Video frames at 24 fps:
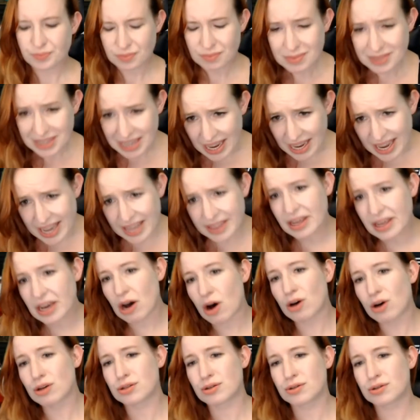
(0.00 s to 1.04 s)
And they
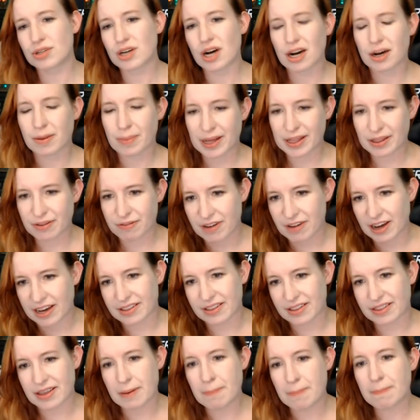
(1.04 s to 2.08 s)
also talk about the fact that they
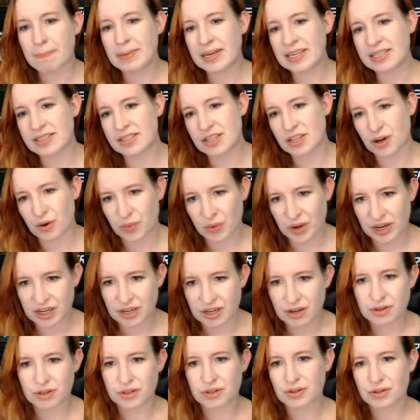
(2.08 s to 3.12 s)
missed their window to
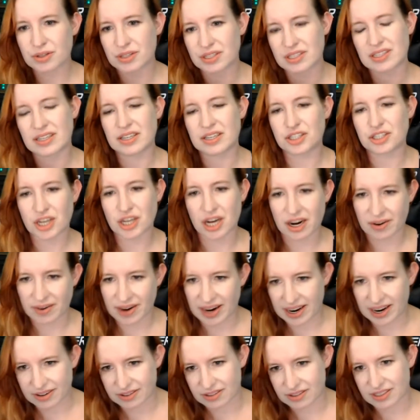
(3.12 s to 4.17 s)
do a slingshot
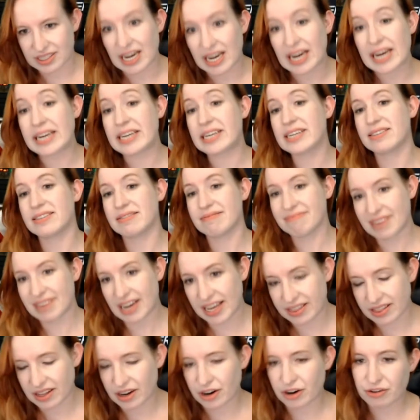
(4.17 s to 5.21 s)
around Titan, and
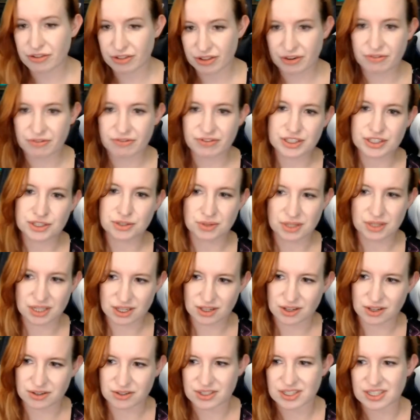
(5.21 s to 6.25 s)
they're visually close
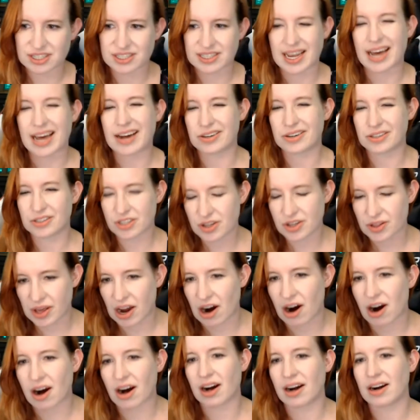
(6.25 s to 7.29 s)
to Saturn. So they are,